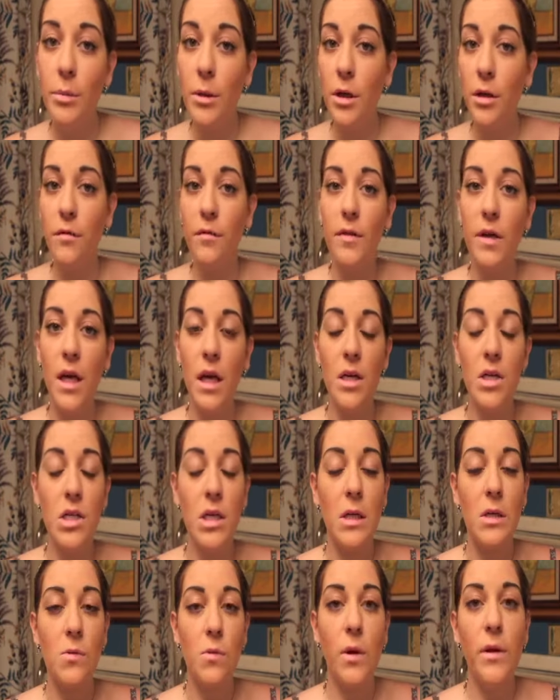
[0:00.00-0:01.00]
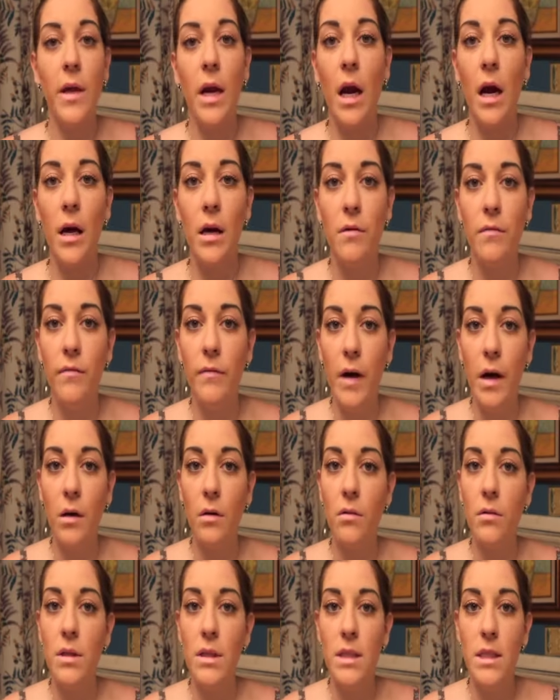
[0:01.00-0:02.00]
Purification is one that I have
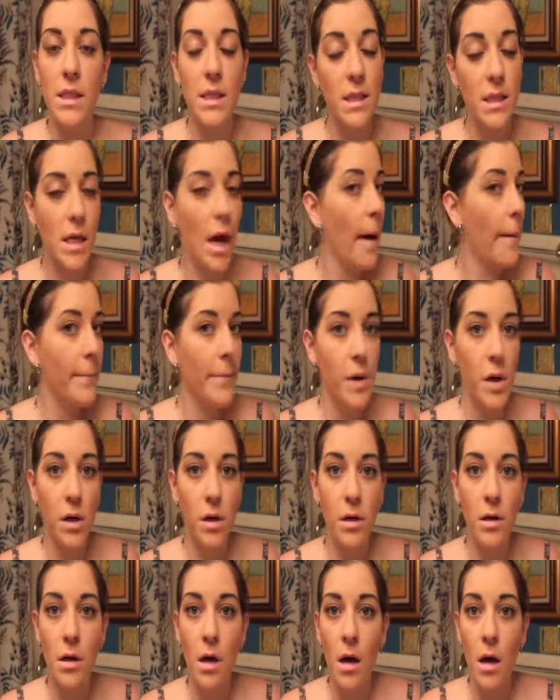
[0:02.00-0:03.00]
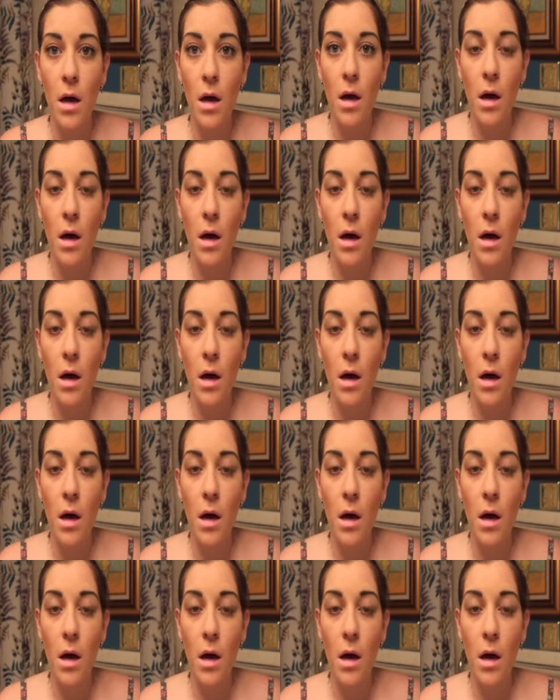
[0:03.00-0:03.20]
found does not burn,